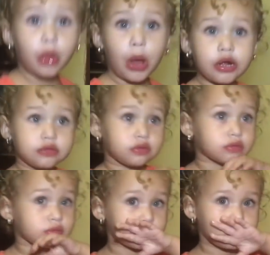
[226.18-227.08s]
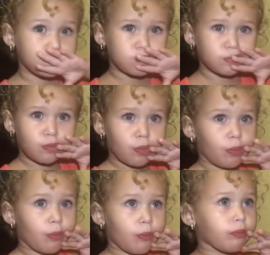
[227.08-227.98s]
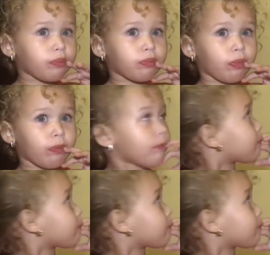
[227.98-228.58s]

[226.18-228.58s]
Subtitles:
you in. They set you down. They serve the